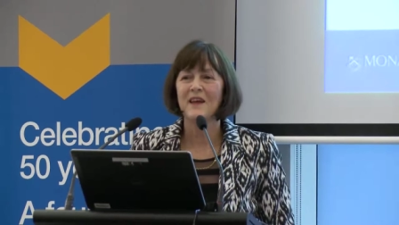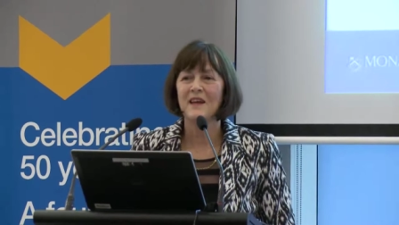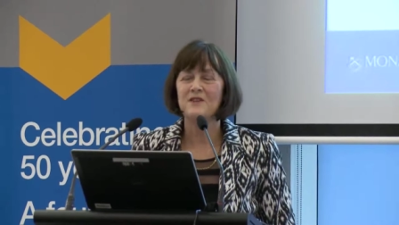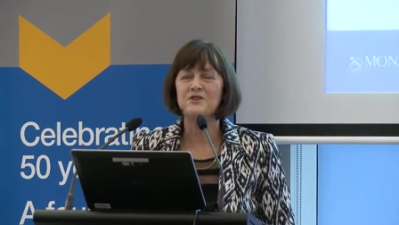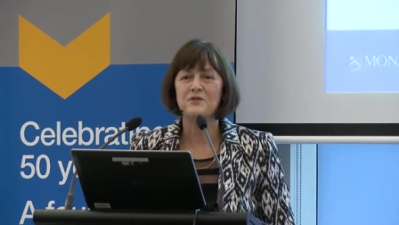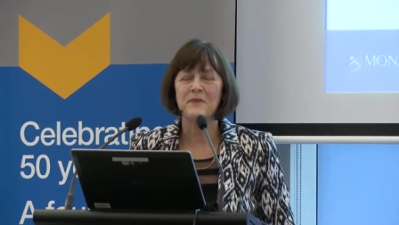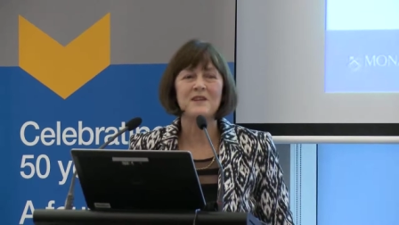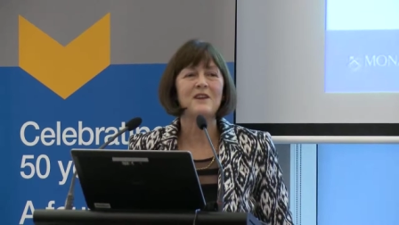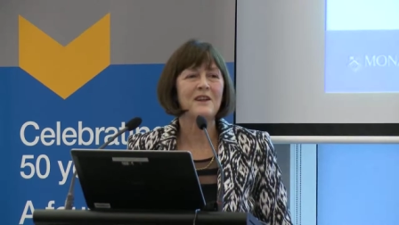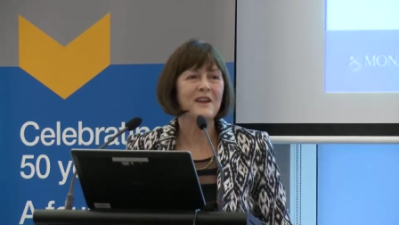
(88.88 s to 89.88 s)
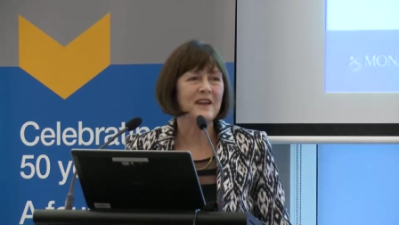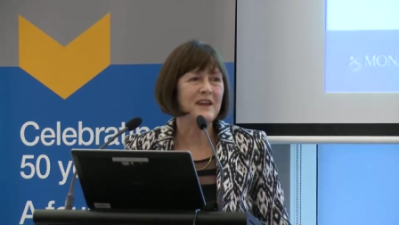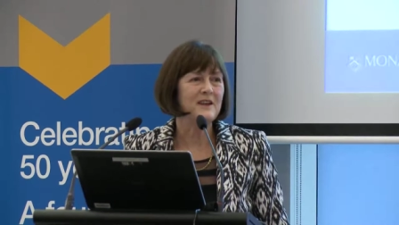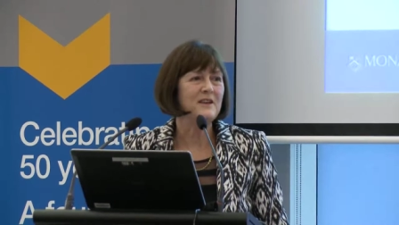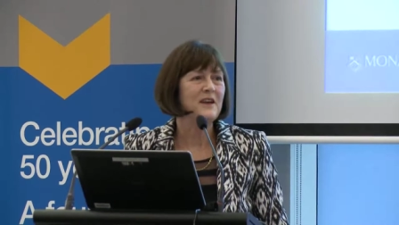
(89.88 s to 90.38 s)
instrumental
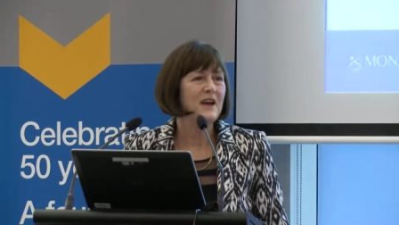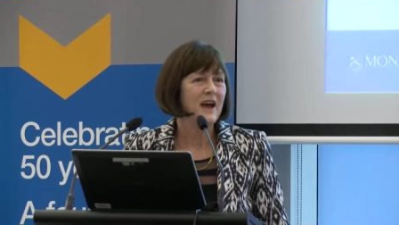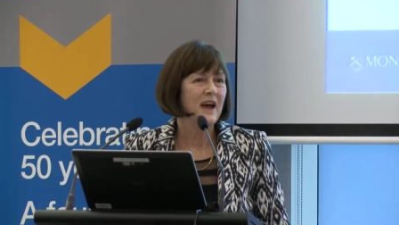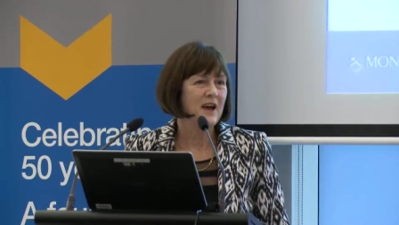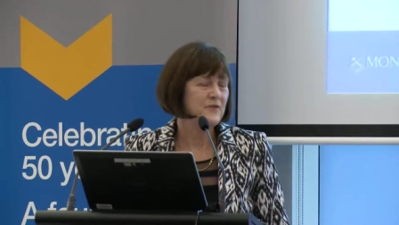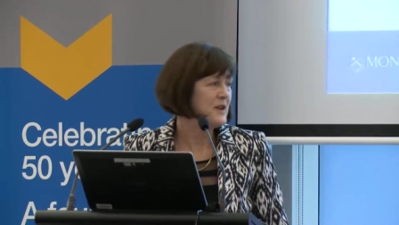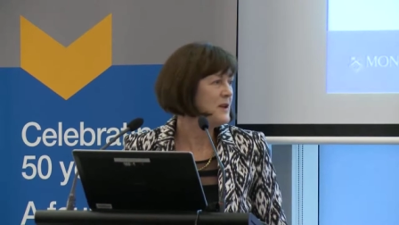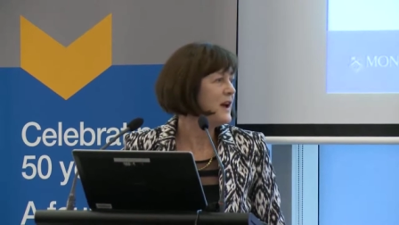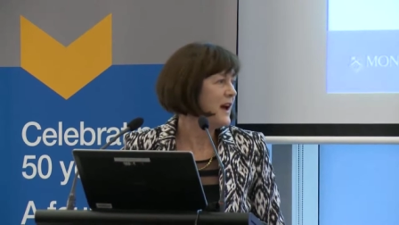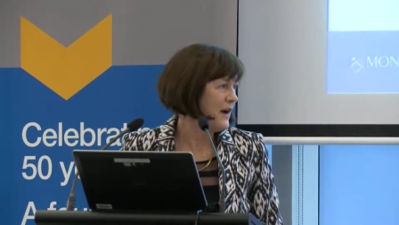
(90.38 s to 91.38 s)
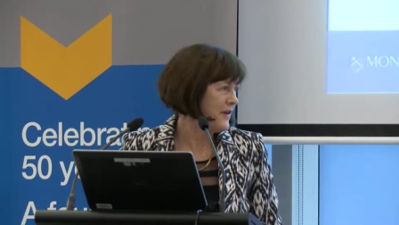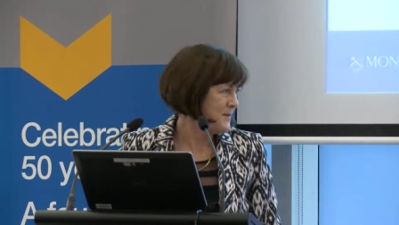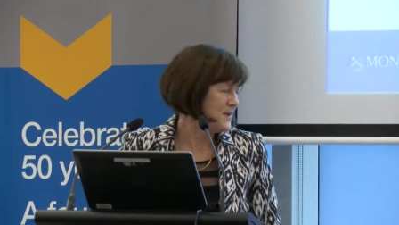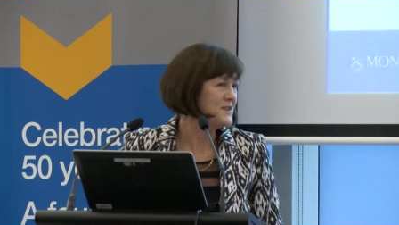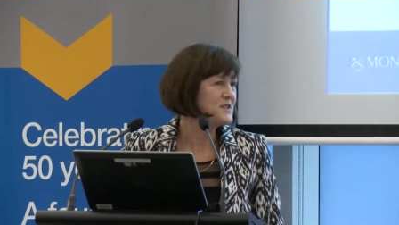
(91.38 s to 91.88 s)
in having our
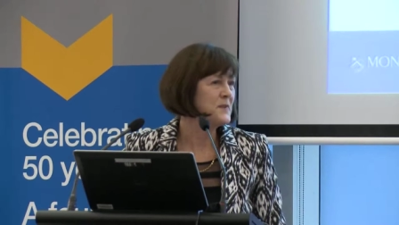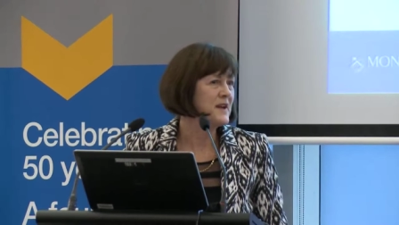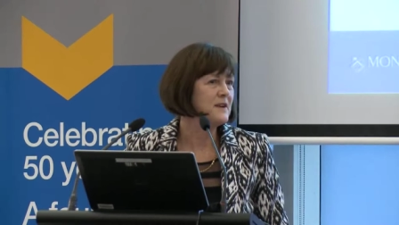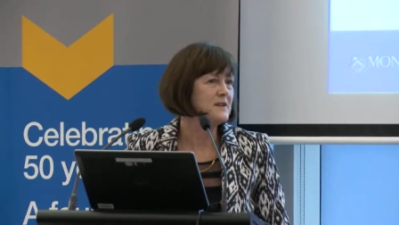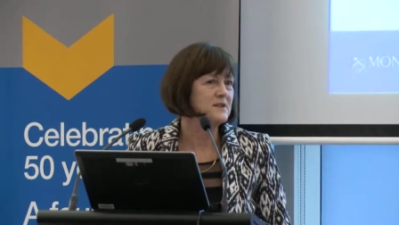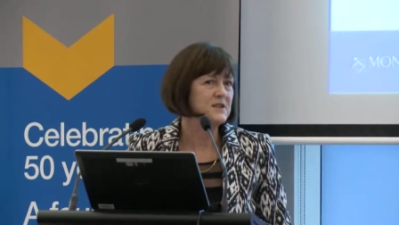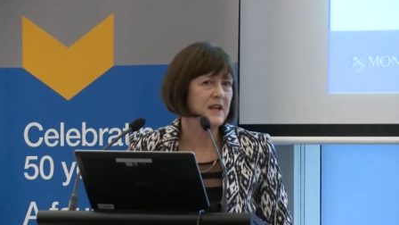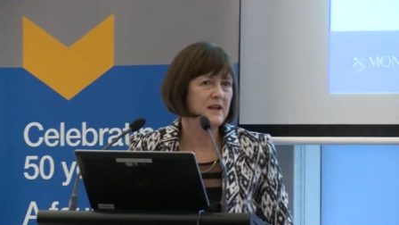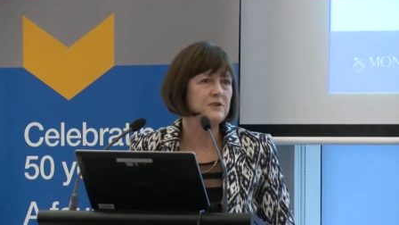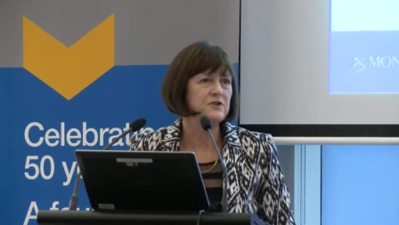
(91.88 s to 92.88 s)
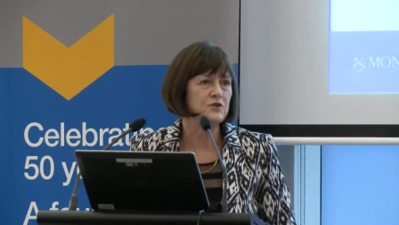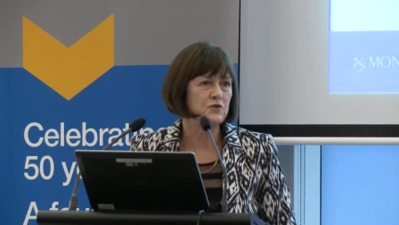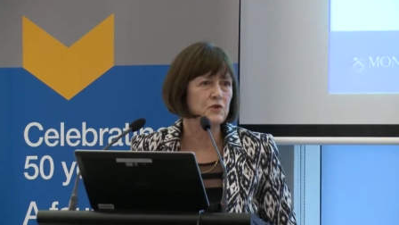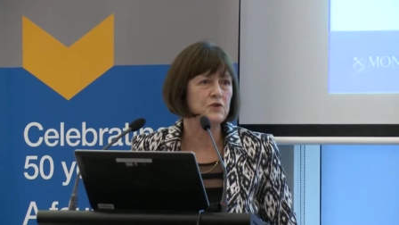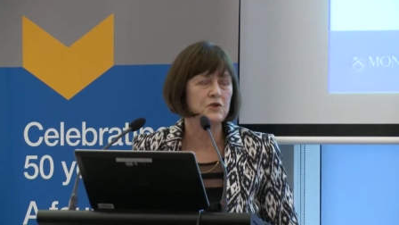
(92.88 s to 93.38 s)
eminent speakers attend to
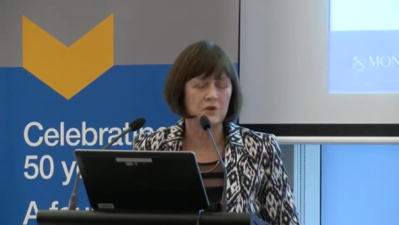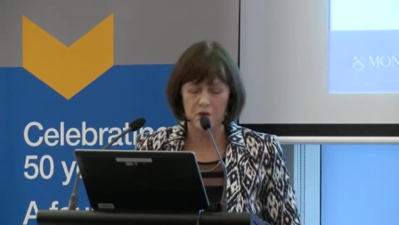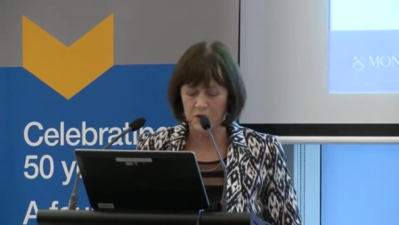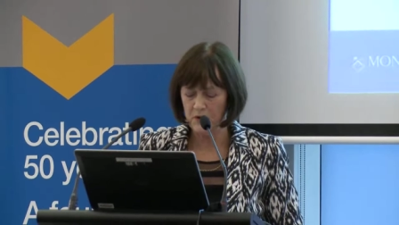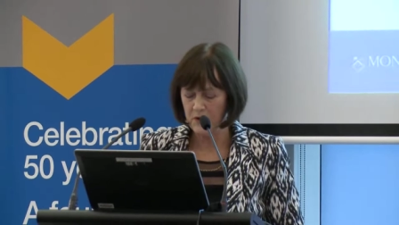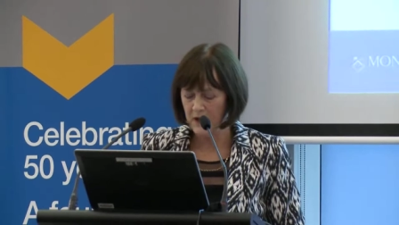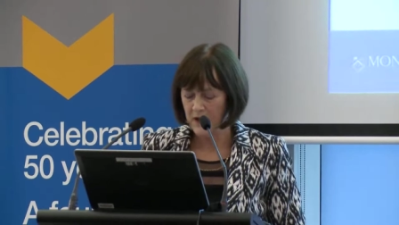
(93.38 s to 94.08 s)
talk to you,